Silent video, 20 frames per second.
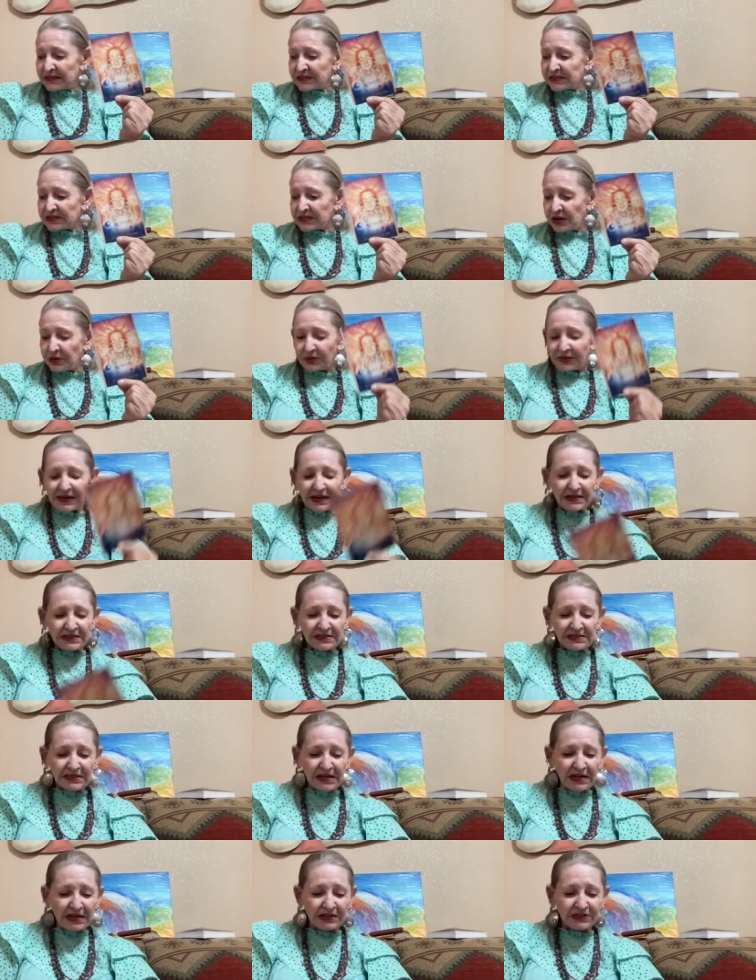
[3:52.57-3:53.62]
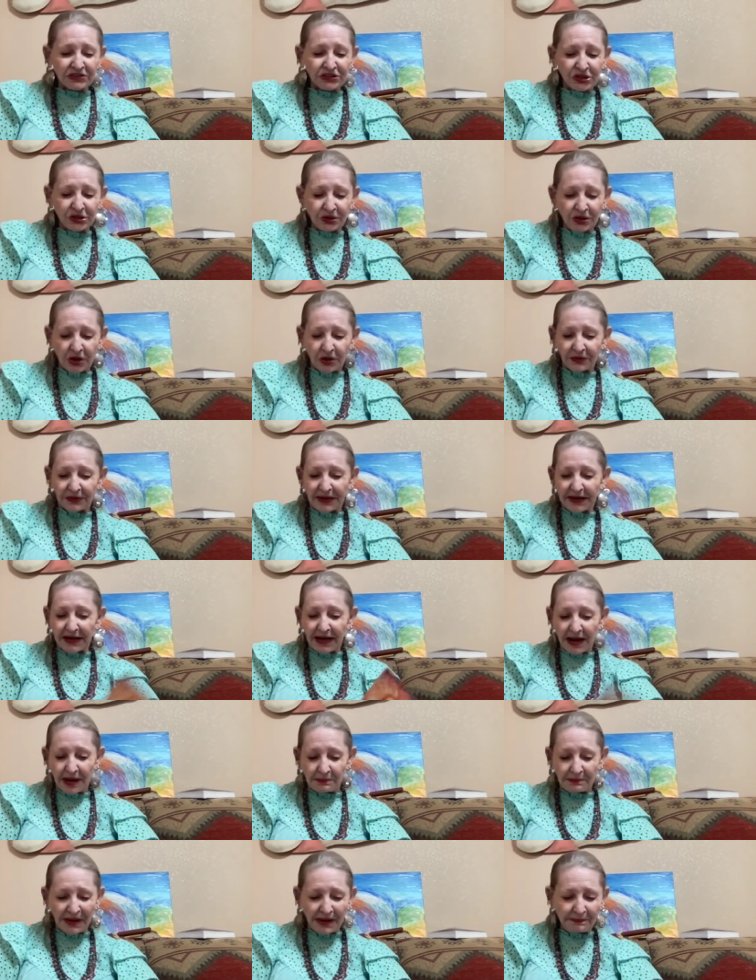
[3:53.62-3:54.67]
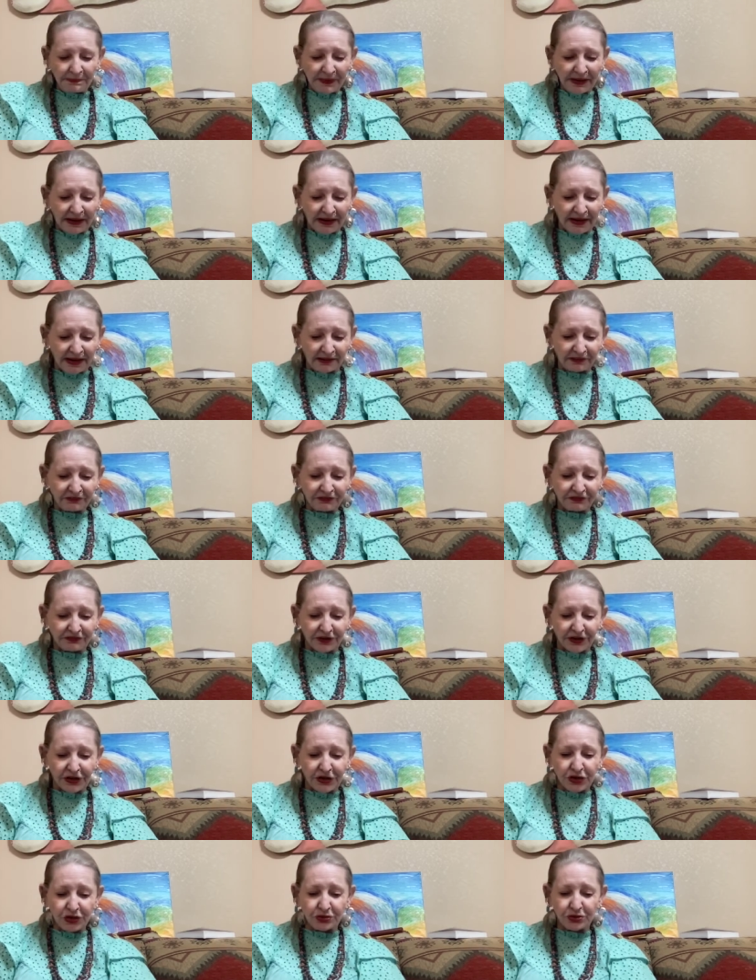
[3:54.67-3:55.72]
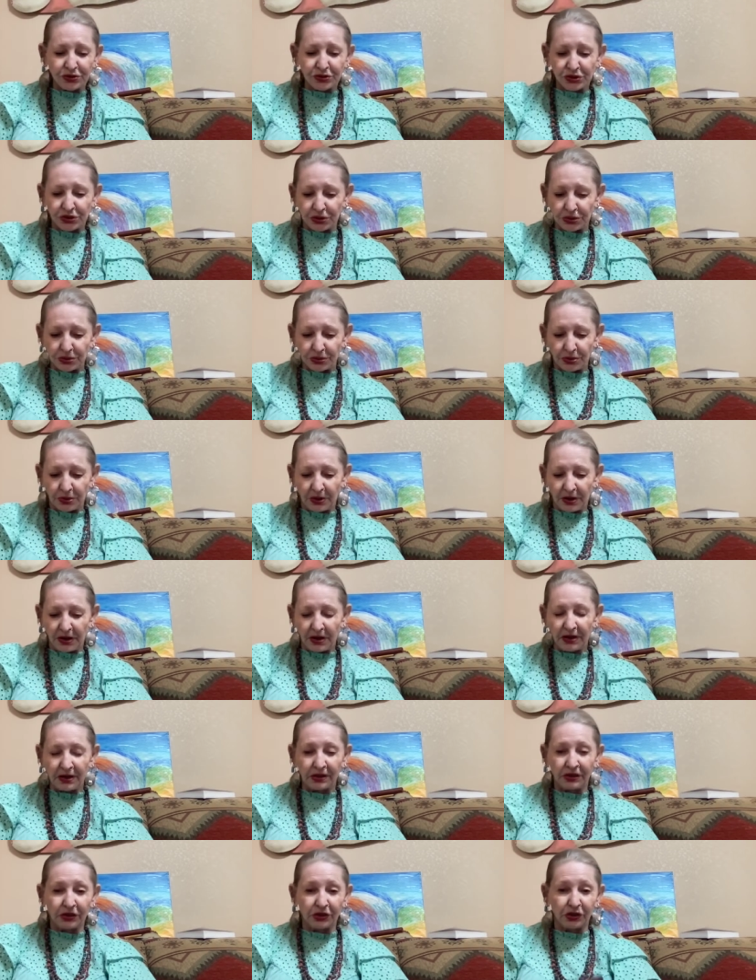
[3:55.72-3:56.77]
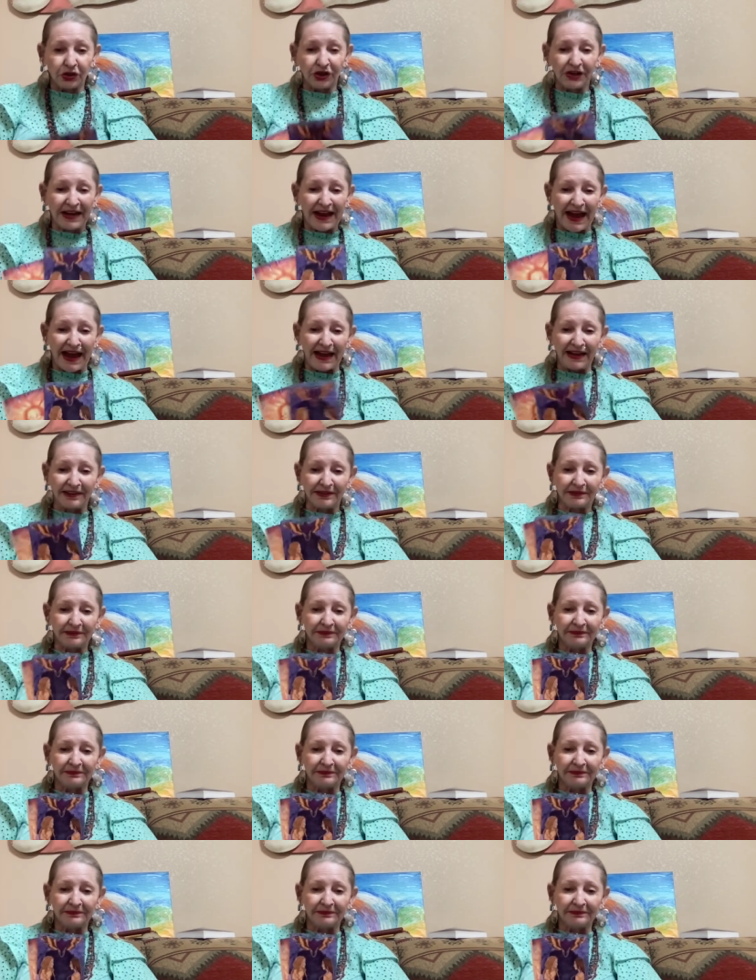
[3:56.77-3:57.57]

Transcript: So these things, you know, they come up again for you to look at,